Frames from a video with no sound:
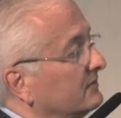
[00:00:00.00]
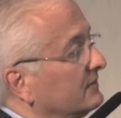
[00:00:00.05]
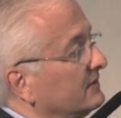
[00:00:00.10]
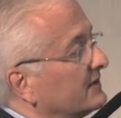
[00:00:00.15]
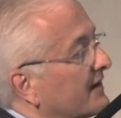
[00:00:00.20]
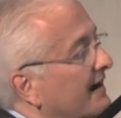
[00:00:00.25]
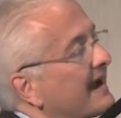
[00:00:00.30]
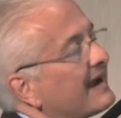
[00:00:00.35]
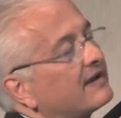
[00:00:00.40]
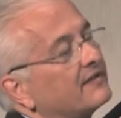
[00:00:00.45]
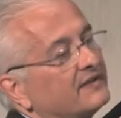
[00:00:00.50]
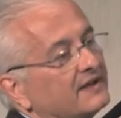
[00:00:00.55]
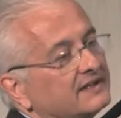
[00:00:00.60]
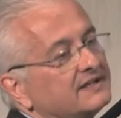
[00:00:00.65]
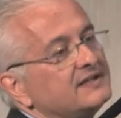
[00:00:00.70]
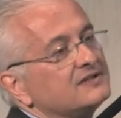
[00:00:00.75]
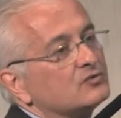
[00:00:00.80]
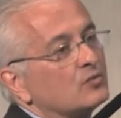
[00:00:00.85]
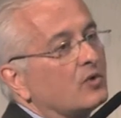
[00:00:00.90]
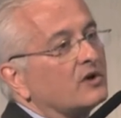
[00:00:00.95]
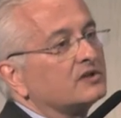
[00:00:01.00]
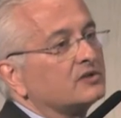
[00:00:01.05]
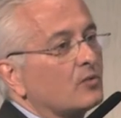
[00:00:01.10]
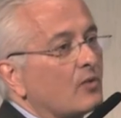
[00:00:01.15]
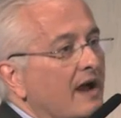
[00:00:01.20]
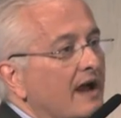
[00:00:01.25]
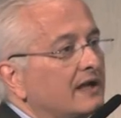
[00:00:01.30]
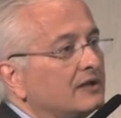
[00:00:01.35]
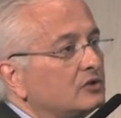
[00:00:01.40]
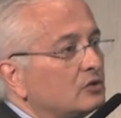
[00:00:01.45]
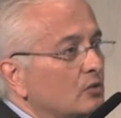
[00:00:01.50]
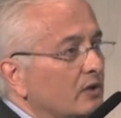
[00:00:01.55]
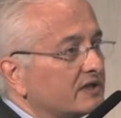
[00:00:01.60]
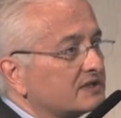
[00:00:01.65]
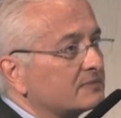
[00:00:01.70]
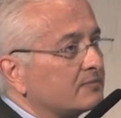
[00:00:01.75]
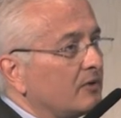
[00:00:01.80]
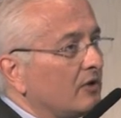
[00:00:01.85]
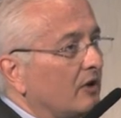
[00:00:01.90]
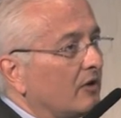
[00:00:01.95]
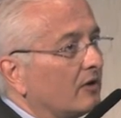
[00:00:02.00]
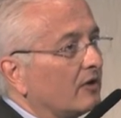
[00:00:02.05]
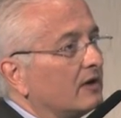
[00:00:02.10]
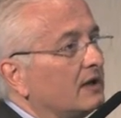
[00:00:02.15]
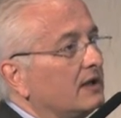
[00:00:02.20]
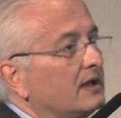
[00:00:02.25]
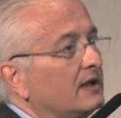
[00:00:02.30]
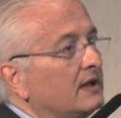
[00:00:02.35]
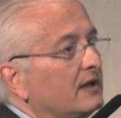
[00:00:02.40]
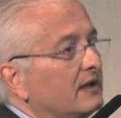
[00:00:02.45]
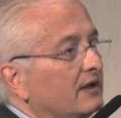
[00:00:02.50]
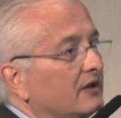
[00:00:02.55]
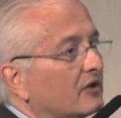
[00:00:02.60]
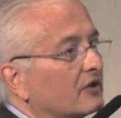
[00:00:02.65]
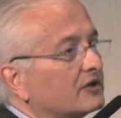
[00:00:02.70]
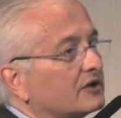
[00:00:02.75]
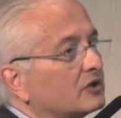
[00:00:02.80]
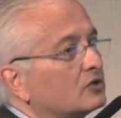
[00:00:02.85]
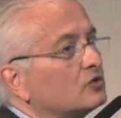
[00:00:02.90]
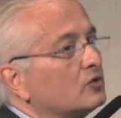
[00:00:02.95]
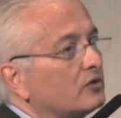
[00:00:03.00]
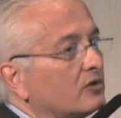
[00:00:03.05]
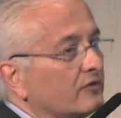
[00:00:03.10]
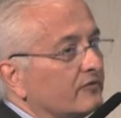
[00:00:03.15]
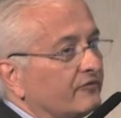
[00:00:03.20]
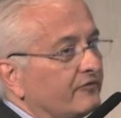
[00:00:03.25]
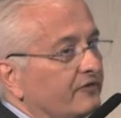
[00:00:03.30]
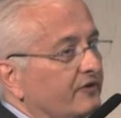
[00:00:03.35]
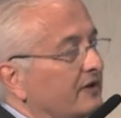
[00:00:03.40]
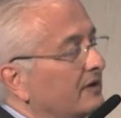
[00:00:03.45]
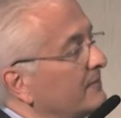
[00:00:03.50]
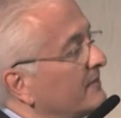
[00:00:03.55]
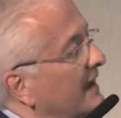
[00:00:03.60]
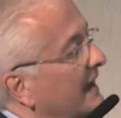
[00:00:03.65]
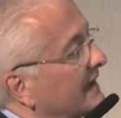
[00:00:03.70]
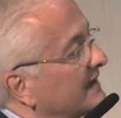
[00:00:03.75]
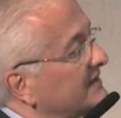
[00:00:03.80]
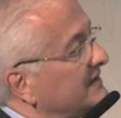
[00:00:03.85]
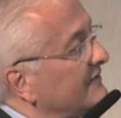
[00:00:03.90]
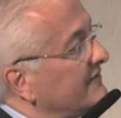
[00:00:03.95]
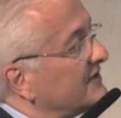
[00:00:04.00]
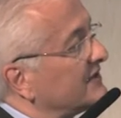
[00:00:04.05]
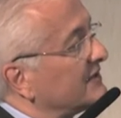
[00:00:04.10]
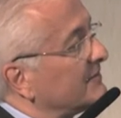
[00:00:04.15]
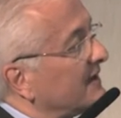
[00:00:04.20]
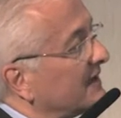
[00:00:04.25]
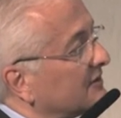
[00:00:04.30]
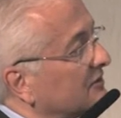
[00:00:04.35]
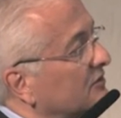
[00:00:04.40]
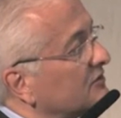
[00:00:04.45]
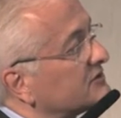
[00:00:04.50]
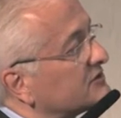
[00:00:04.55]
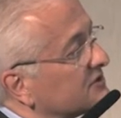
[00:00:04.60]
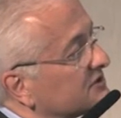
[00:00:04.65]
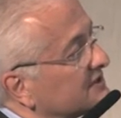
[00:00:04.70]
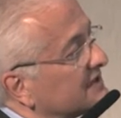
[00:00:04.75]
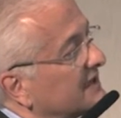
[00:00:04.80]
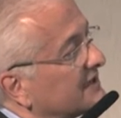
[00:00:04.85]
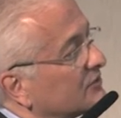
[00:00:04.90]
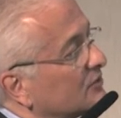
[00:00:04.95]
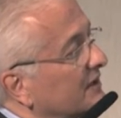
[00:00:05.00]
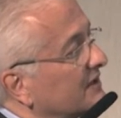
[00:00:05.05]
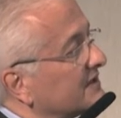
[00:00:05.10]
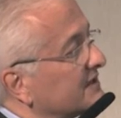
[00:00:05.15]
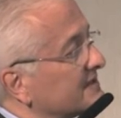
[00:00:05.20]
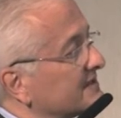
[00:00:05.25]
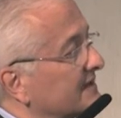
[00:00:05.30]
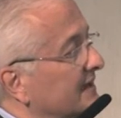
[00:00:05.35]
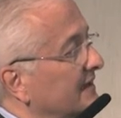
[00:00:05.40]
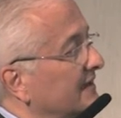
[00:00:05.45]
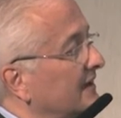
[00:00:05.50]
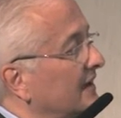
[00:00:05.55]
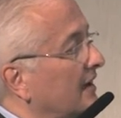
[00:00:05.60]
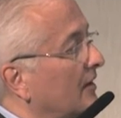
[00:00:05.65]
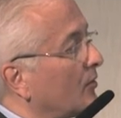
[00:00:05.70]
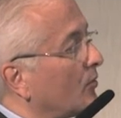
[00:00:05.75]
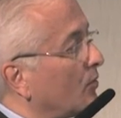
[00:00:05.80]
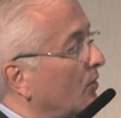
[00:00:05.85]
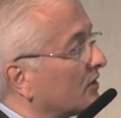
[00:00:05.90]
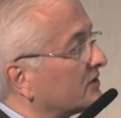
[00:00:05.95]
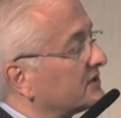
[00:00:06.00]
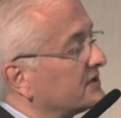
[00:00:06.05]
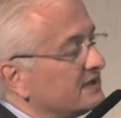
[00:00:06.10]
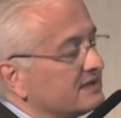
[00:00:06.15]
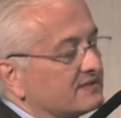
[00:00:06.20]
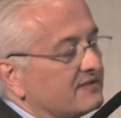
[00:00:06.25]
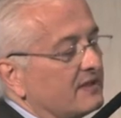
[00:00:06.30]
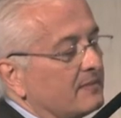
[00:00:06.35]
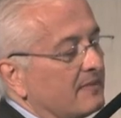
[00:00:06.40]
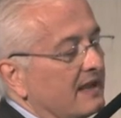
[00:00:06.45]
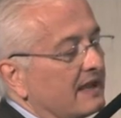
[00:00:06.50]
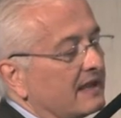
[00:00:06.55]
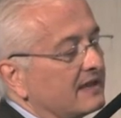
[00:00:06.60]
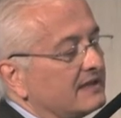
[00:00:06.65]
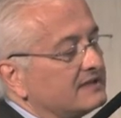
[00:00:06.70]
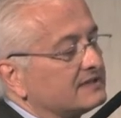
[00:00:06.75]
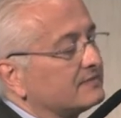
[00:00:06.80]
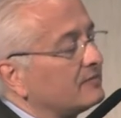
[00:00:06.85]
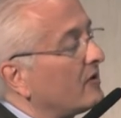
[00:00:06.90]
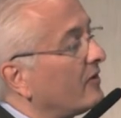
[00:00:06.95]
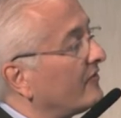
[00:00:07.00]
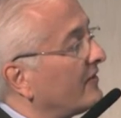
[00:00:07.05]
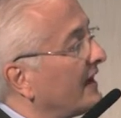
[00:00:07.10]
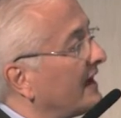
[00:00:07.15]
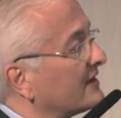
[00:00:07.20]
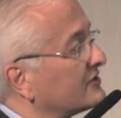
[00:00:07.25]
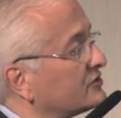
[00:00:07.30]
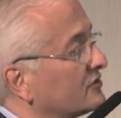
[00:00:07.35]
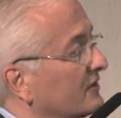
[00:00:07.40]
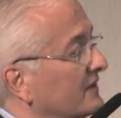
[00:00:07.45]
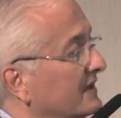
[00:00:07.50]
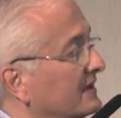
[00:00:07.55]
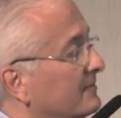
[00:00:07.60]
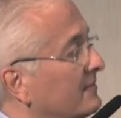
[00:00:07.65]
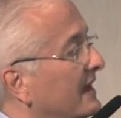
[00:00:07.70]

drug that is worthwhile to explore in order to confirm activity, but also start to understand what is the mechanism of action that